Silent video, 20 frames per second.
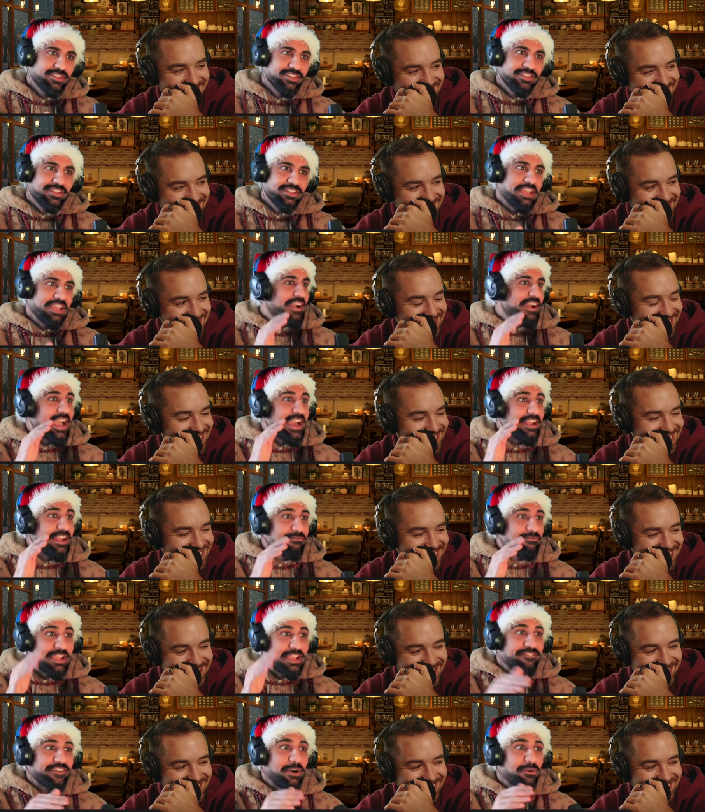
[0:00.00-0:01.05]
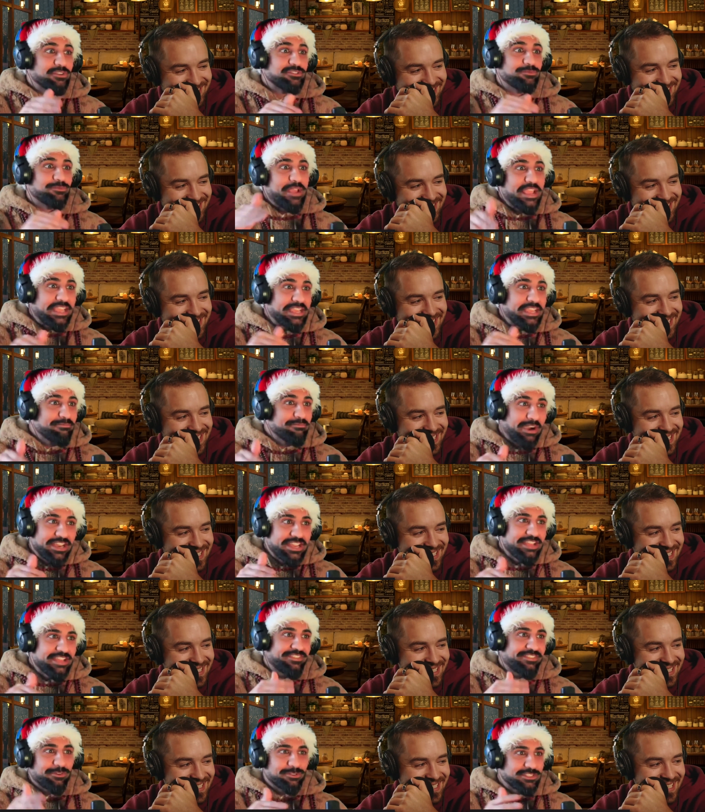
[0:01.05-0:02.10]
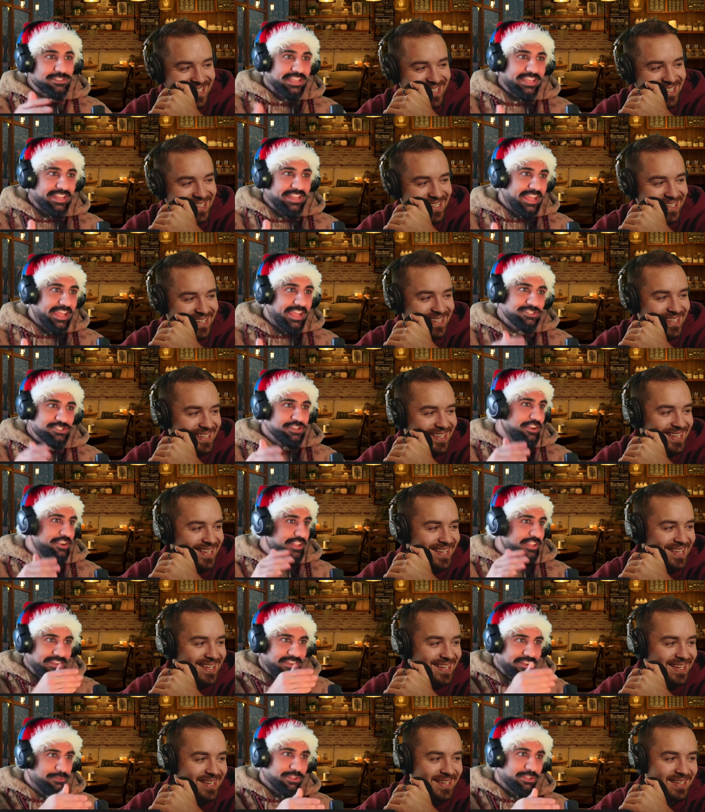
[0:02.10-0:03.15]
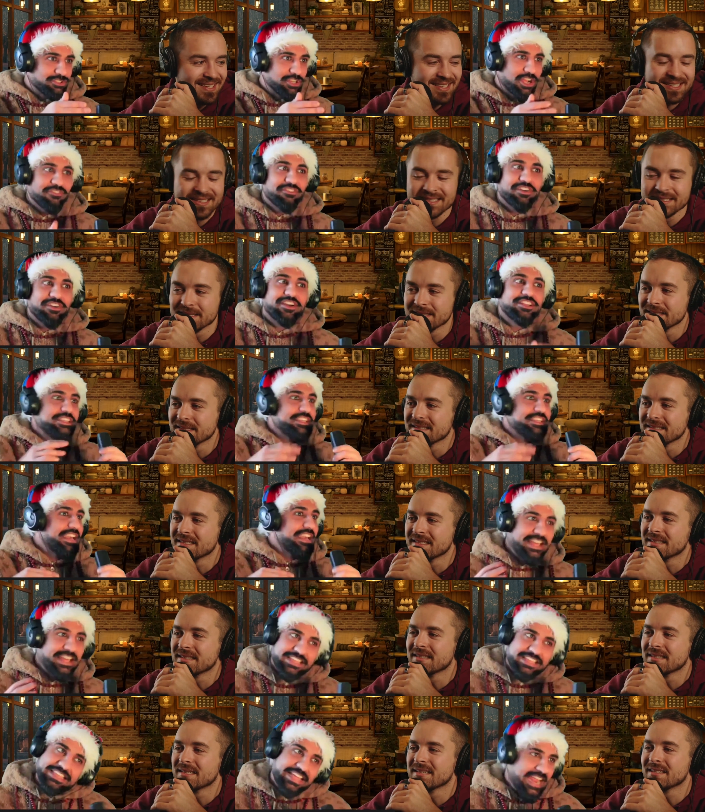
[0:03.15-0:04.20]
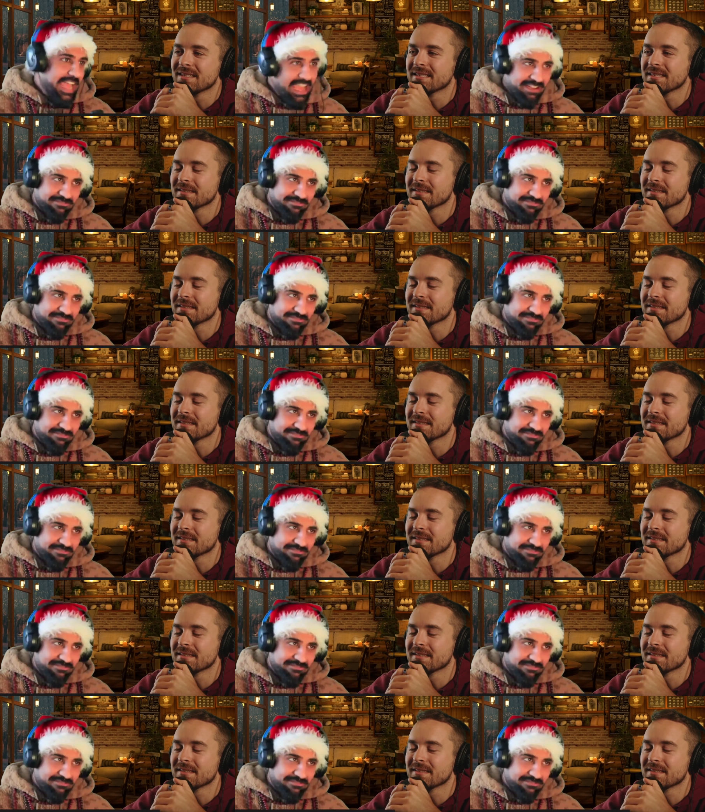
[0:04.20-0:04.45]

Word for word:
Speaker 1: If I had, if I was making money, if I was like an engineer, I had a real job, yeah, you'd have